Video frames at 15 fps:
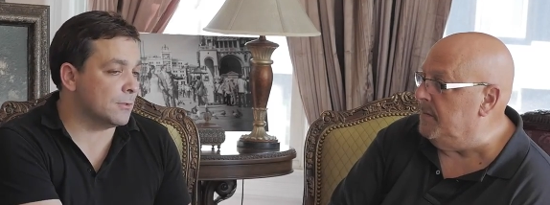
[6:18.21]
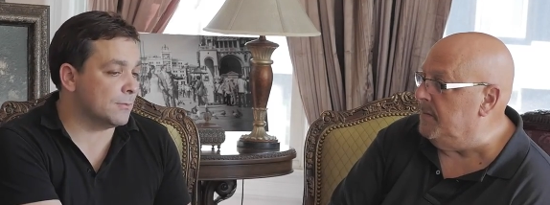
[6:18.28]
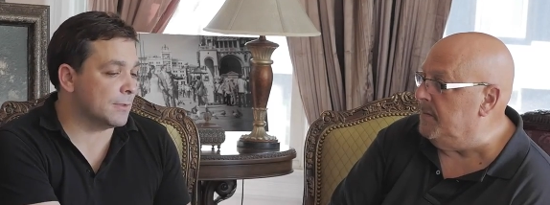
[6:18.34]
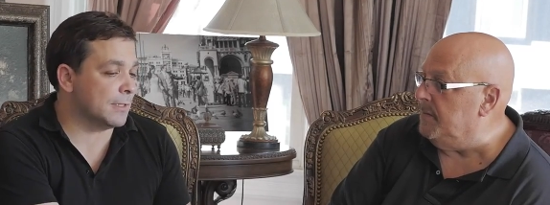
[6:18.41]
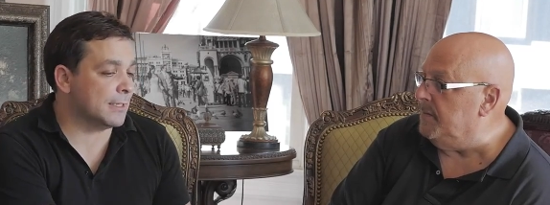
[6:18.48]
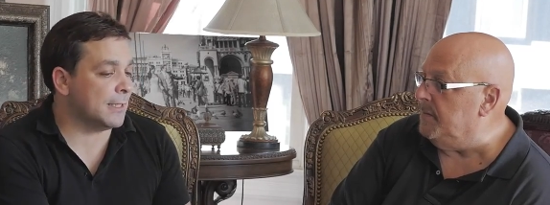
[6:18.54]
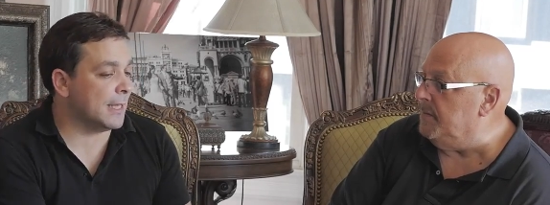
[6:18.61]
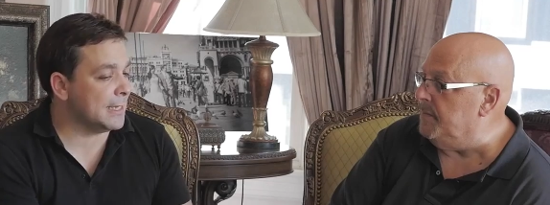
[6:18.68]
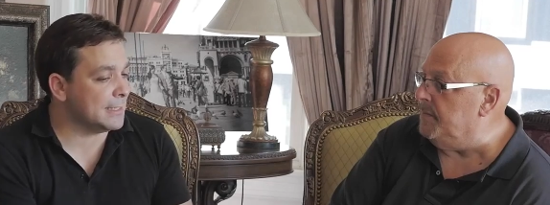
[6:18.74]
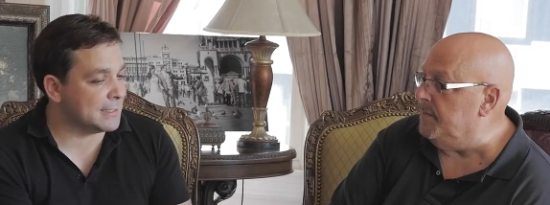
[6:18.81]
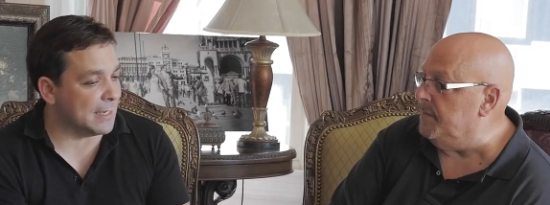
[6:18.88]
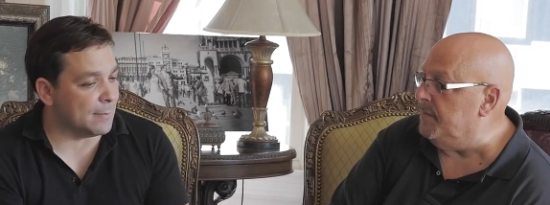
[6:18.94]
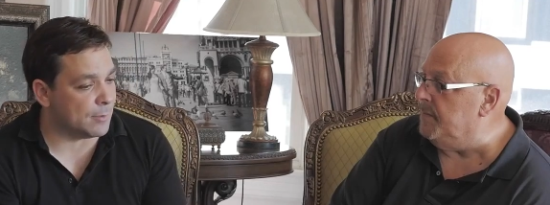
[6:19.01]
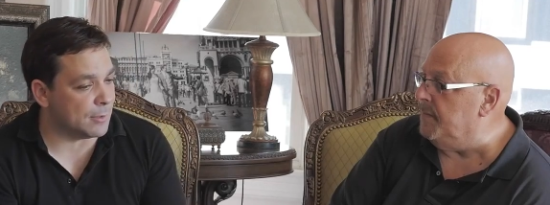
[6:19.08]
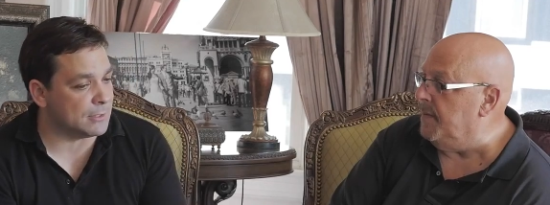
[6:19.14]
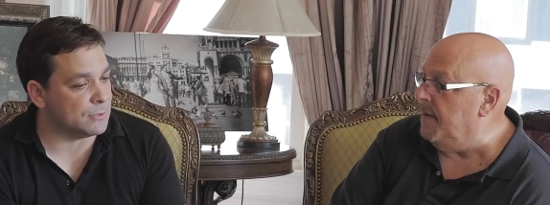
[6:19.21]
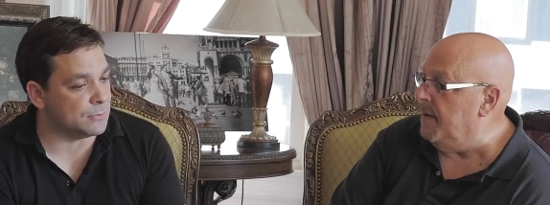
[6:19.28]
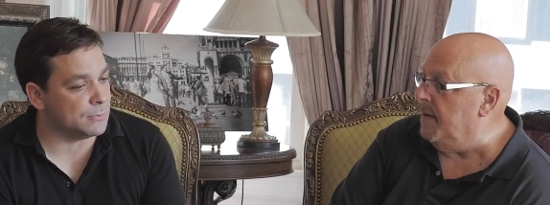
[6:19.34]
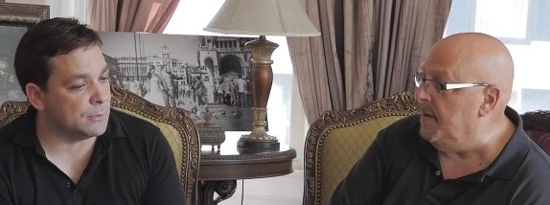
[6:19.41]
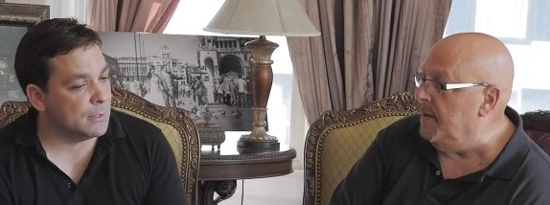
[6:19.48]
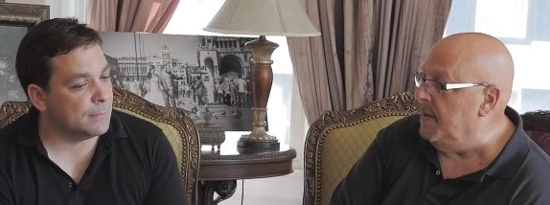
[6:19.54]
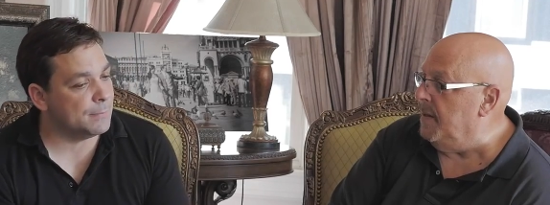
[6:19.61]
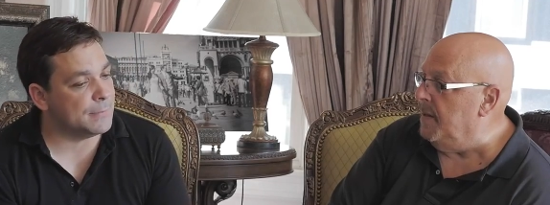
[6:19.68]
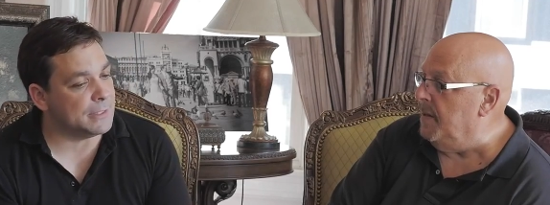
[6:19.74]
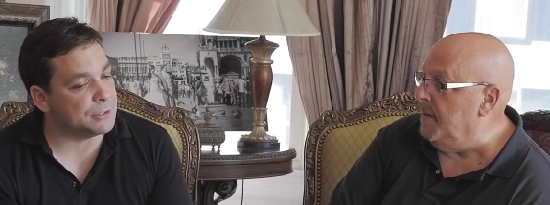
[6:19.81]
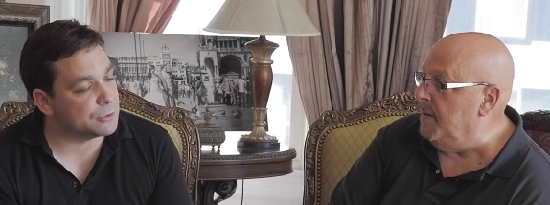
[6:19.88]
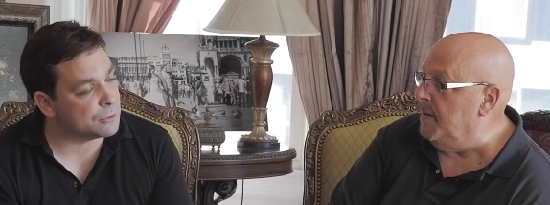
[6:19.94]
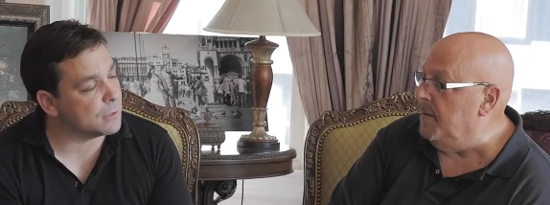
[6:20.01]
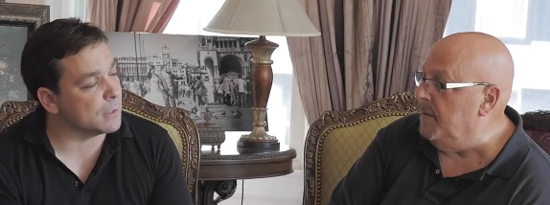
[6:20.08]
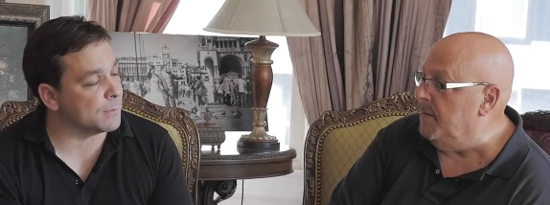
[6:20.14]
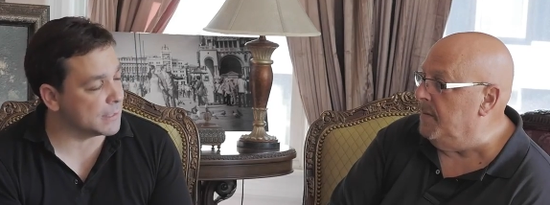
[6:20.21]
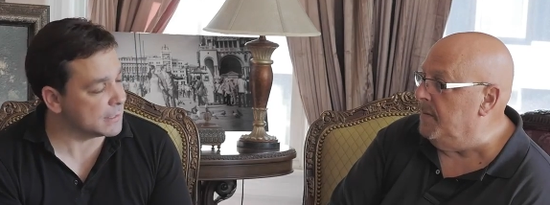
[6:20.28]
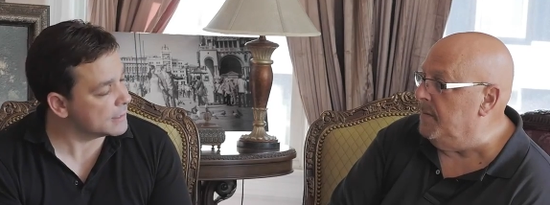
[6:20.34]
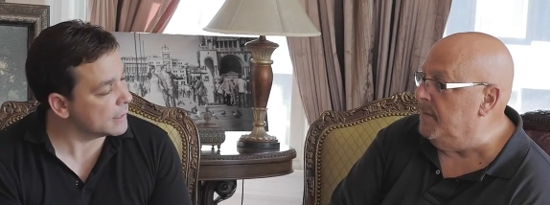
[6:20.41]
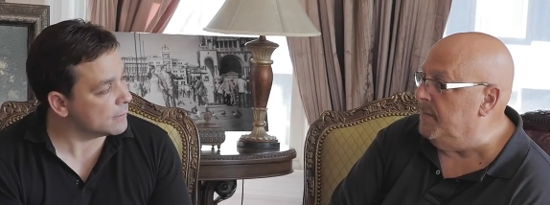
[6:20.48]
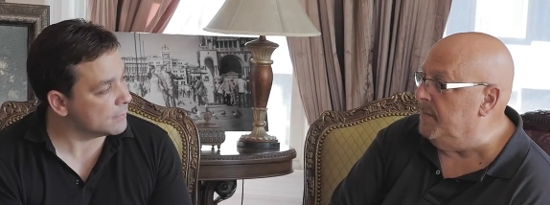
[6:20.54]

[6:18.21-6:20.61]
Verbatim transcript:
Speaker 1: from the client standpoint? Do be shooting with a single